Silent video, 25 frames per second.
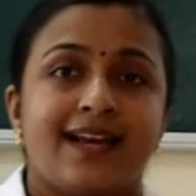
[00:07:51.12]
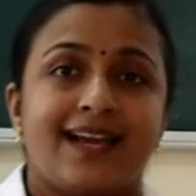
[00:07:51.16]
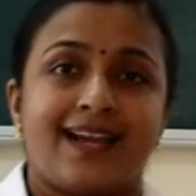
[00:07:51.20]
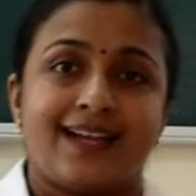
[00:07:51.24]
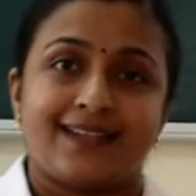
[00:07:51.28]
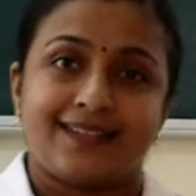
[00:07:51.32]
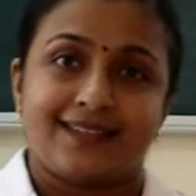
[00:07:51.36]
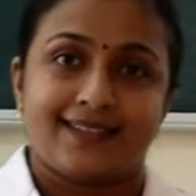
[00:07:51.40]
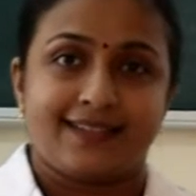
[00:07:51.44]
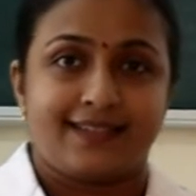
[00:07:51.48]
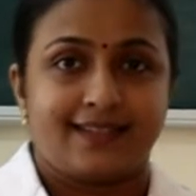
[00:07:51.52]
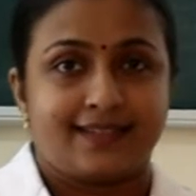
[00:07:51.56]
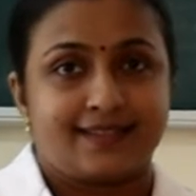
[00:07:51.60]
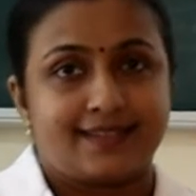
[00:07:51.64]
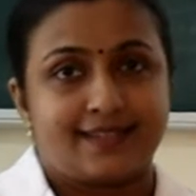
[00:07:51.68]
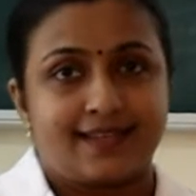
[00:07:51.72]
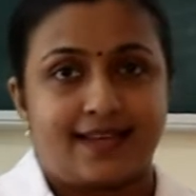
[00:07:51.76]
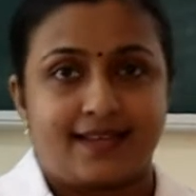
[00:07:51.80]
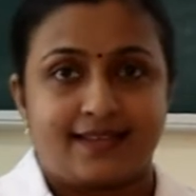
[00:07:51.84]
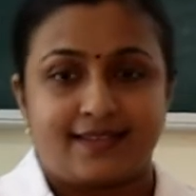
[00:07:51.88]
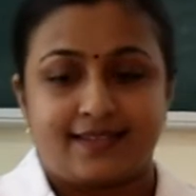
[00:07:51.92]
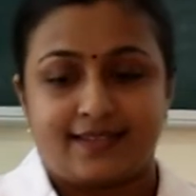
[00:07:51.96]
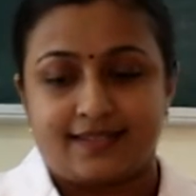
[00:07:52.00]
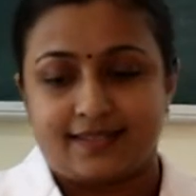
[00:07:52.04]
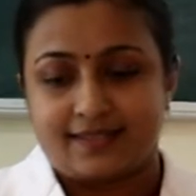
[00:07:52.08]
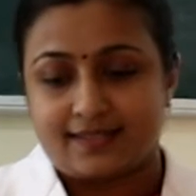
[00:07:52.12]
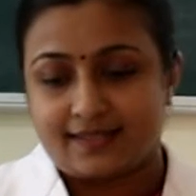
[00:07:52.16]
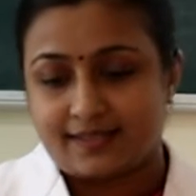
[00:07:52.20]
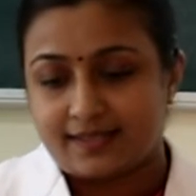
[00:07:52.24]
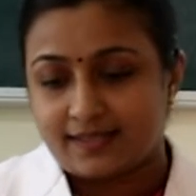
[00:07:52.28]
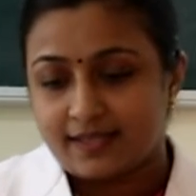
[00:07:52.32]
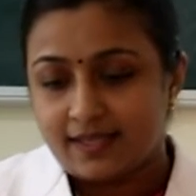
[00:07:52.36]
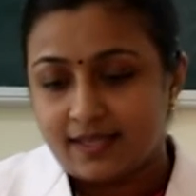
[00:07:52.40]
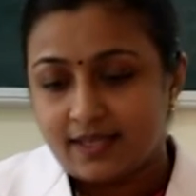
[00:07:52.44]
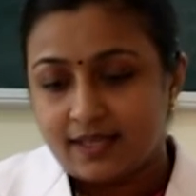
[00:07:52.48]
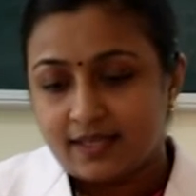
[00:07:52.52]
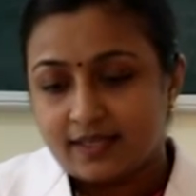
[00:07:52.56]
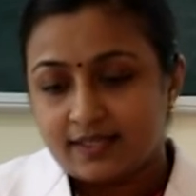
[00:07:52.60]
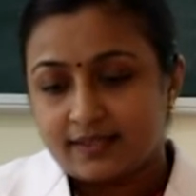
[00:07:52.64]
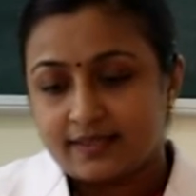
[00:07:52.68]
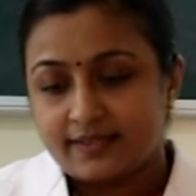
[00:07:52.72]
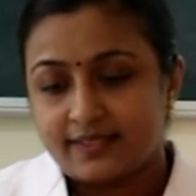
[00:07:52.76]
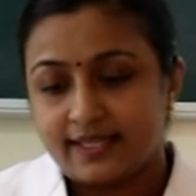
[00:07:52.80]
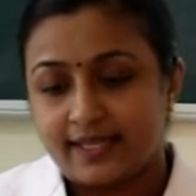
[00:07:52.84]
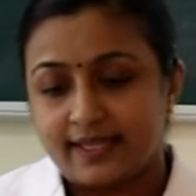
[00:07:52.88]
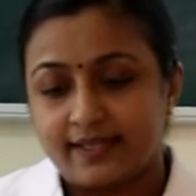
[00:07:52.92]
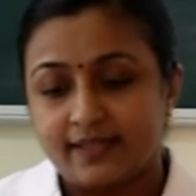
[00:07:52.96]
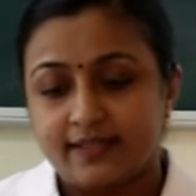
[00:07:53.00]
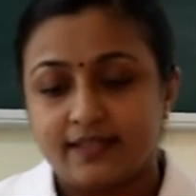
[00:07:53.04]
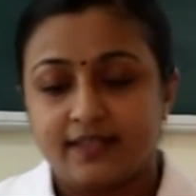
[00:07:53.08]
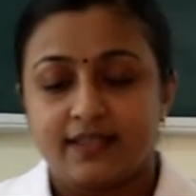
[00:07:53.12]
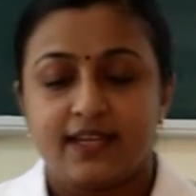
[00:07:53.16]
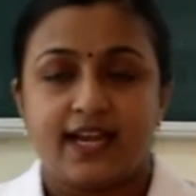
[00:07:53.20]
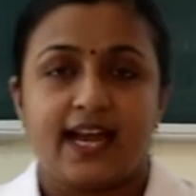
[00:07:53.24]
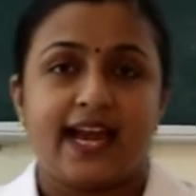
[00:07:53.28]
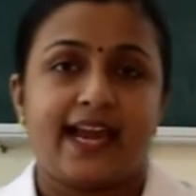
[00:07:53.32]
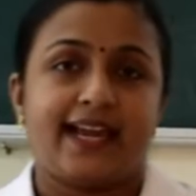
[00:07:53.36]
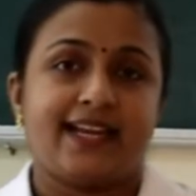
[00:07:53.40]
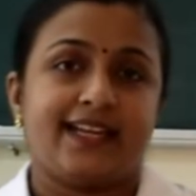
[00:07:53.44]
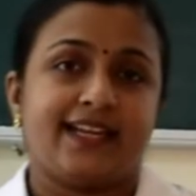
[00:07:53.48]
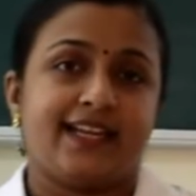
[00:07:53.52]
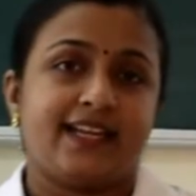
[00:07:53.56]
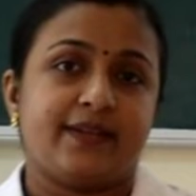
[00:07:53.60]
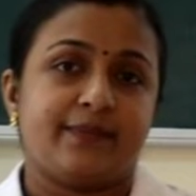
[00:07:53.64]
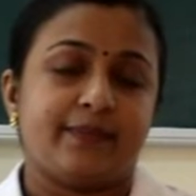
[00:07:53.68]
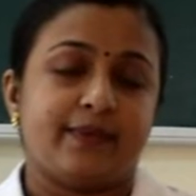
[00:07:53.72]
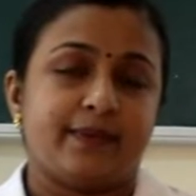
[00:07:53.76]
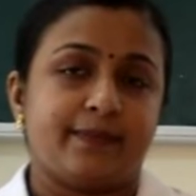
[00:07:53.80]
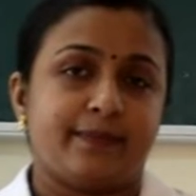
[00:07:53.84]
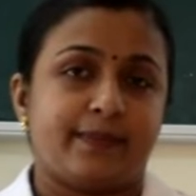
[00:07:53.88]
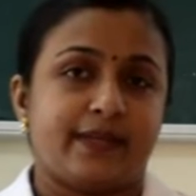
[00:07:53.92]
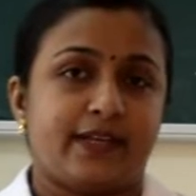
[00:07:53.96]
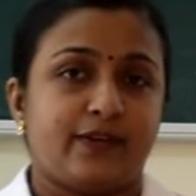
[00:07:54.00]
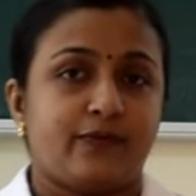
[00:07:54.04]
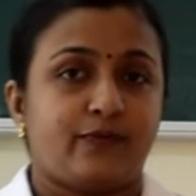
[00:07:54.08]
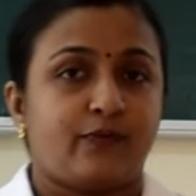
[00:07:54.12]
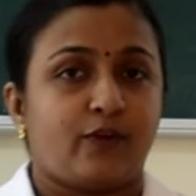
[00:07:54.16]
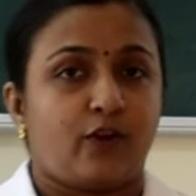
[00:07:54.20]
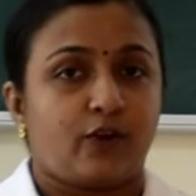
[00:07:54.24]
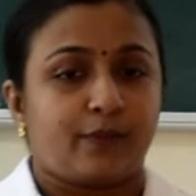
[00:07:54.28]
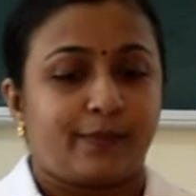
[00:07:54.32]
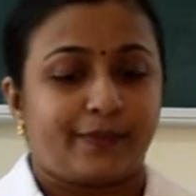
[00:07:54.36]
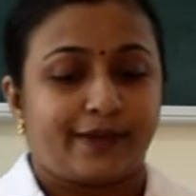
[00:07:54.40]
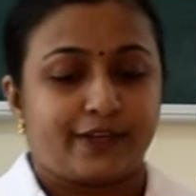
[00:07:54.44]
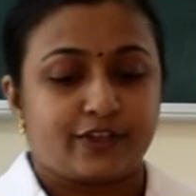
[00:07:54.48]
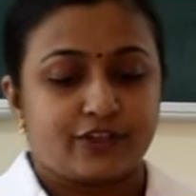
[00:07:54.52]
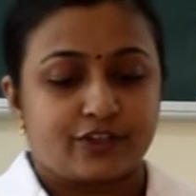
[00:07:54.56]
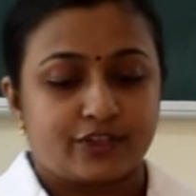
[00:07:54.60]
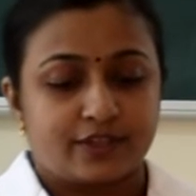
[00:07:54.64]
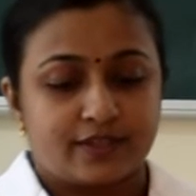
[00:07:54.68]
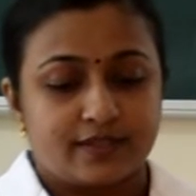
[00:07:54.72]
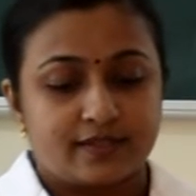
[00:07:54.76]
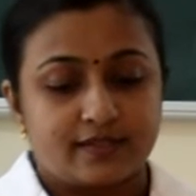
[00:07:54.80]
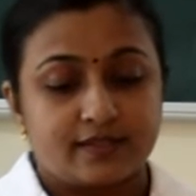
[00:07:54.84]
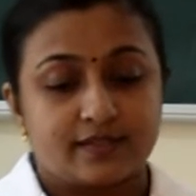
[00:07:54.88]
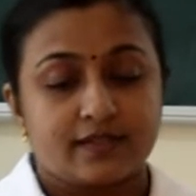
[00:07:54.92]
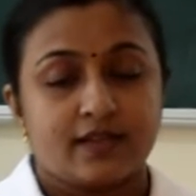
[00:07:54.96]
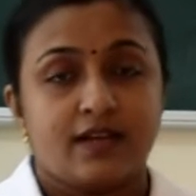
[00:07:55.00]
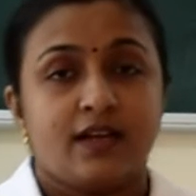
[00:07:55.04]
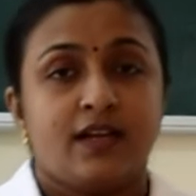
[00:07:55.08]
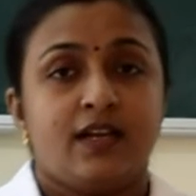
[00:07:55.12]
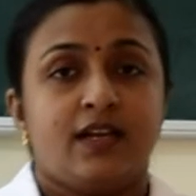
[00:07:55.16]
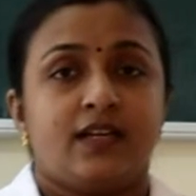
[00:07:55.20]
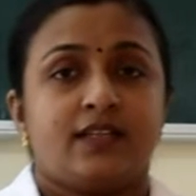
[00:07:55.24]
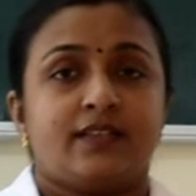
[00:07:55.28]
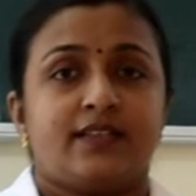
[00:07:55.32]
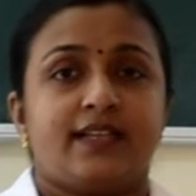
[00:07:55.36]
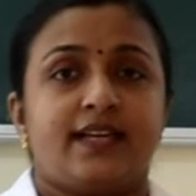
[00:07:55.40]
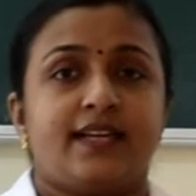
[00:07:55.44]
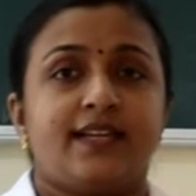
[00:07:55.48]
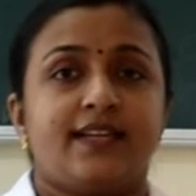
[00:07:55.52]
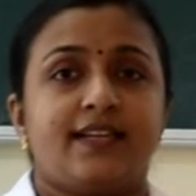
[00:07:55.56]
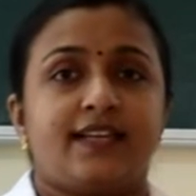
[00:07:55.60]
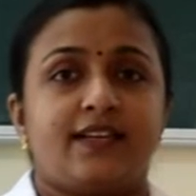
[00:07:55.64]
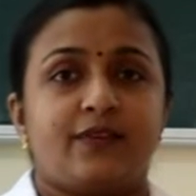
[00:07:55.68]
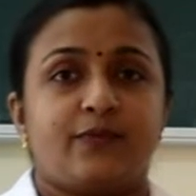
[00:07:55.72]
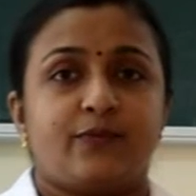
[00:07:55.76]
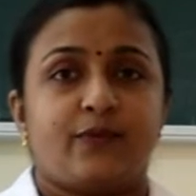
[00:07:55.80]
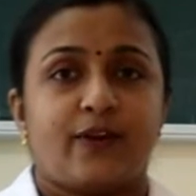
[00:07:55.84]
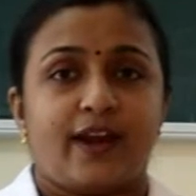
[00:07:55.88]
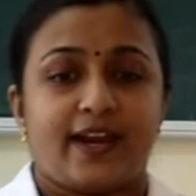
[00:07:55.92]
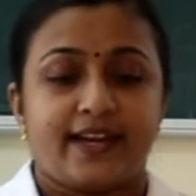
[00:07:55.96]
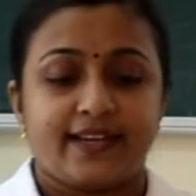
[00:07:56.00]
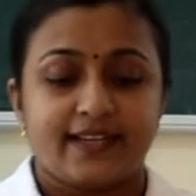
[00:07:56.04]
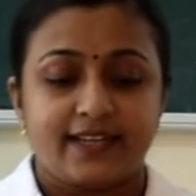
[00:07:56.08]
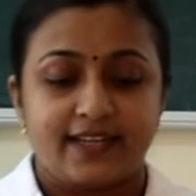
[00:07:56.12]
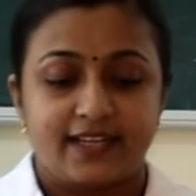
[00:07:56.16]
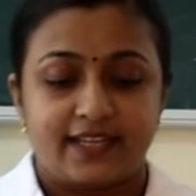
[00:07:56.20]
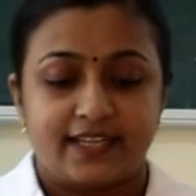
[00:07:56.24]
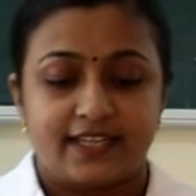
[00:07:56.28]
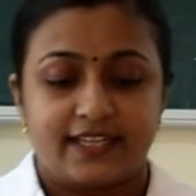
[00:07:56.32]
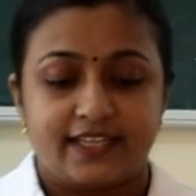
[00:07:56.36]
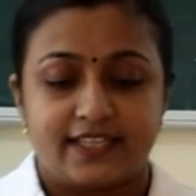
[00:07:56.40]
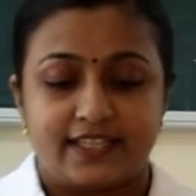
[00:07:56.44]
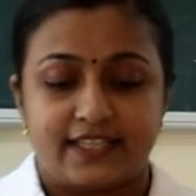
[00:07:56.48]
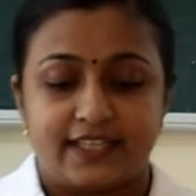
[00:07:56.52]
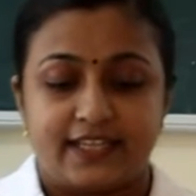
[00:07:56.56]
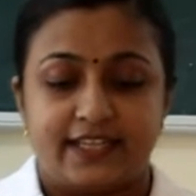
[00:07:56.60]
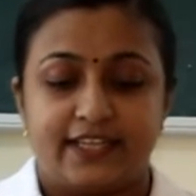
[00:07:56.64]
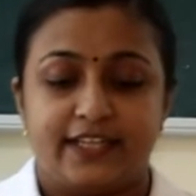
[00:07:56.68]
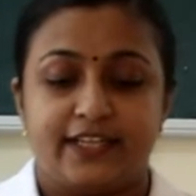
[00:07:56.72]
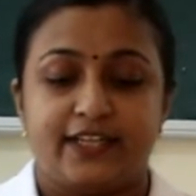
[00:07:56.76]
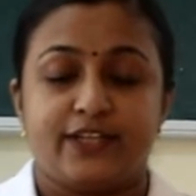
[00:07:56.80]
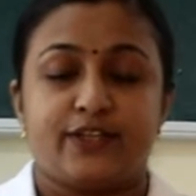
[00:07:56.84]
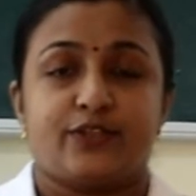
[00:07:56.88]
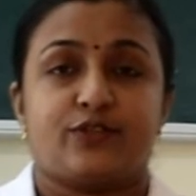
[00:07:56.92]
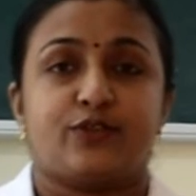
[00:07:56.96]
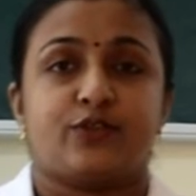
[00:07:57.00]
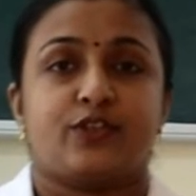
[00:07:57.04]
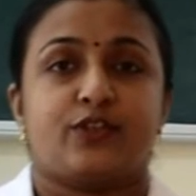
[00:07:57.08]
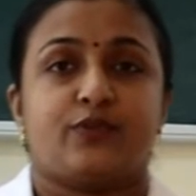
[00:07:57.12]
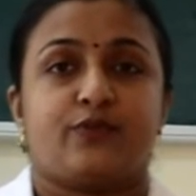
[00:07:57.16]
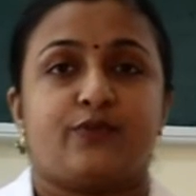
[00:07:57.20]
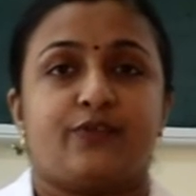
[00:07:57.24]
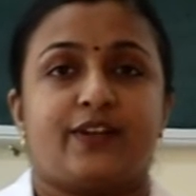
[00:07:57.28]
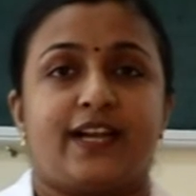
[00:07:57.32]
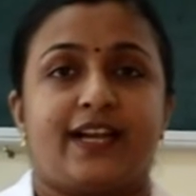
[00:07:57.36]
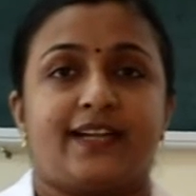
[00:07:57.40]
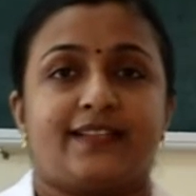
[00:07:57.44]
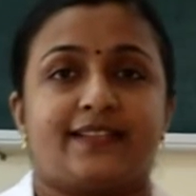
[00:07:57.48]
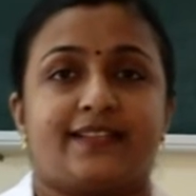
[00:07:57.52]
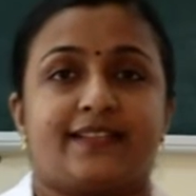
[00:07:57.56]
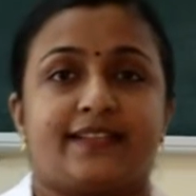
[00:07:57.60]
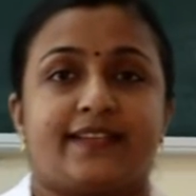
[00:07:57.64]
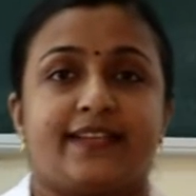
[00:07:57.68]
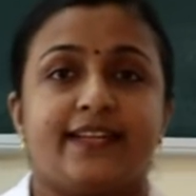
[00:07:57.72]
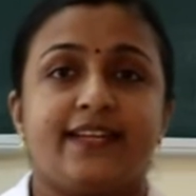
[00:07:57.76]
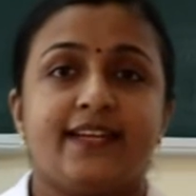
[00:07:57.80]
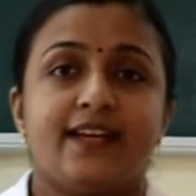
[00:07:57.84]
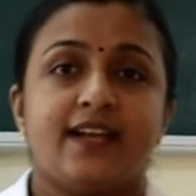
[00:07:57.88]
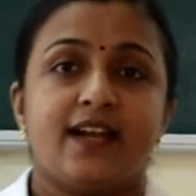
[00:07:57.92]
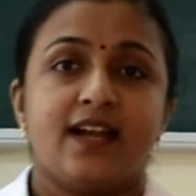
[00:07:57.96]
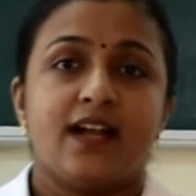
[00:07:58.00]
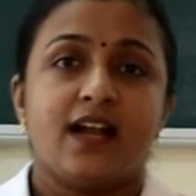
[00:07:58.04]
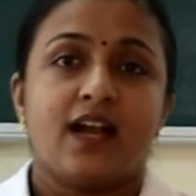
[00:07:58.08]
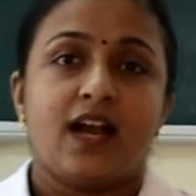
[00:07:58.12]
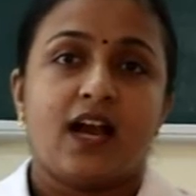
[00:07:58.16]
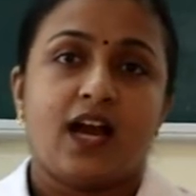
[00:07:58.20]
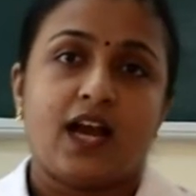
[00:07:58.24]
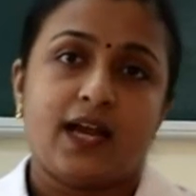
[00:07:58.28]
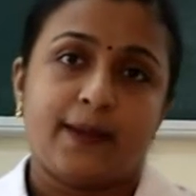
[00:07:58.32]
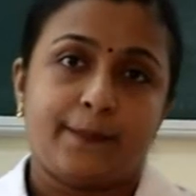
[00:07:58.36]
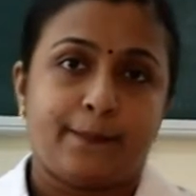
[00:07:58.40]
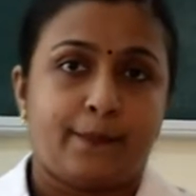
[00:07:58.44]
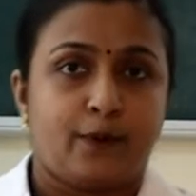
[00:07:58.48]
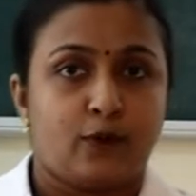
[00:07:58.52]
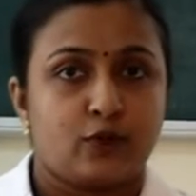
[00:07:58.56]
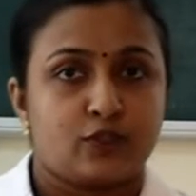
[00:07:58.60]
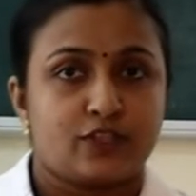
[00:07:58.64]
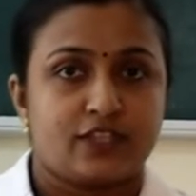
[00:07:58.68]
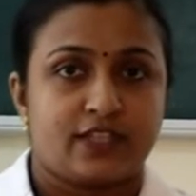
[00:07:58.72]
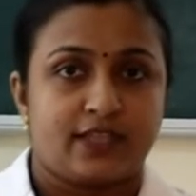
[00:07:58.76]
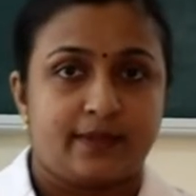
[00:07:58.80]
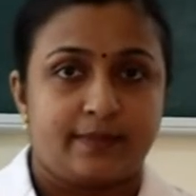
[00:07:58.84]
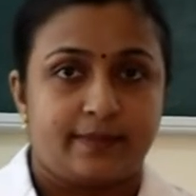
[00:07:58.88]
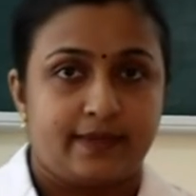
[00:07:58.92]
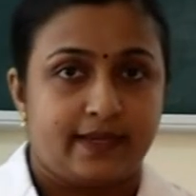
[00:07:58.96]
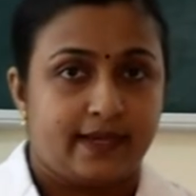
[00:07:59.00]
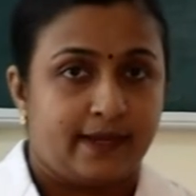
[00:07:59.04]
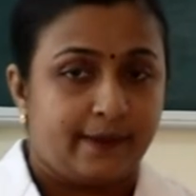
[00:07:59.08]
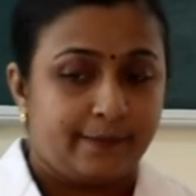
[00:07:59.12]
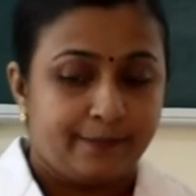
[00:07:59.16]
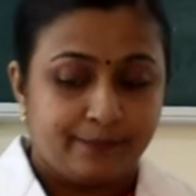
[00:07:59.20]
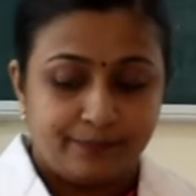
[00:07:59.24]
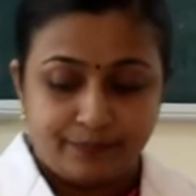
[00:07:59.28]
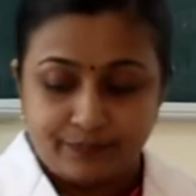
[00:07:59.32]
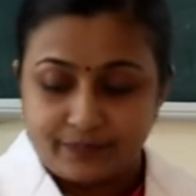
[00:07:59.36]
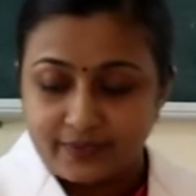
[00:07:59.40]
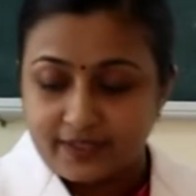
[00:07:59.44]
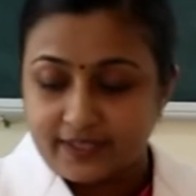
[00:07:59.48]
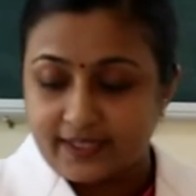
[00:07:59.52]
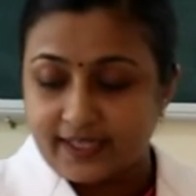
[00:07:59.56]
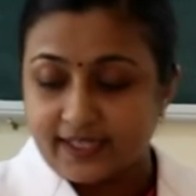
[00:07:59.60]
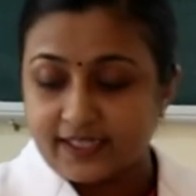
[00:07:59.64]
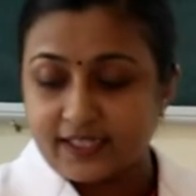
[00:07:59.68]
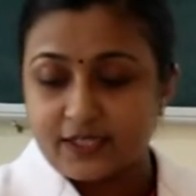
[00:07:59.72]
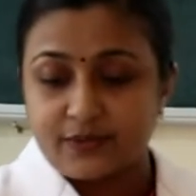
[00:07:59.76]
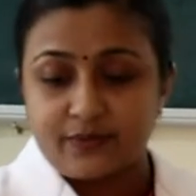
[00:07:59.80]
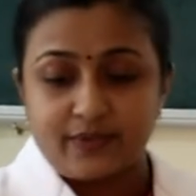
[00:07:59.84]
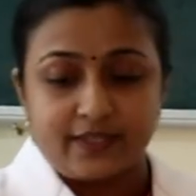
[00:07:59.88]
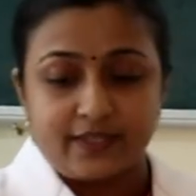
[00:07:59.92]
atelectasis. Then hyaline membrane formations, then finally it leading into refractory hypoxemia. Next